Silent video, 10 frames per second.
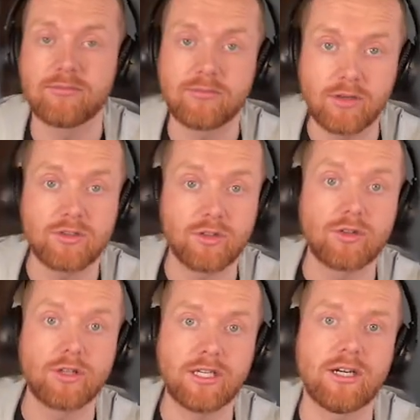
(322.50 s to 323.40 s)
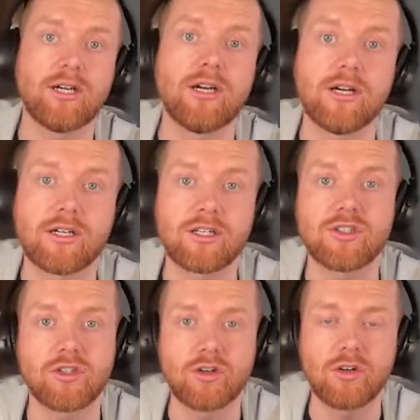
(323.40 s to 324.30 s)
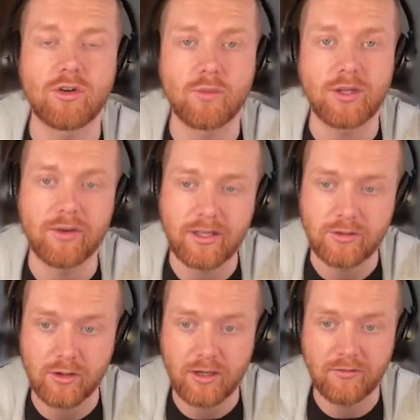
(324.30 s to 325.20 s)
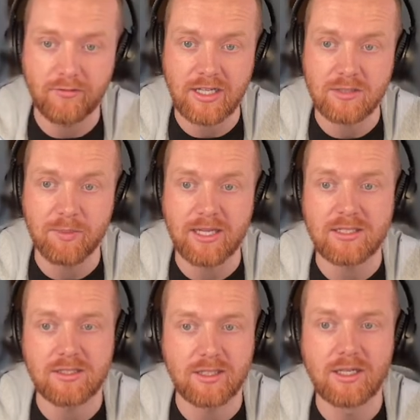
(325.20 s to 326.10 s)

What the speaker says: certainly a concern when you enter a confined space.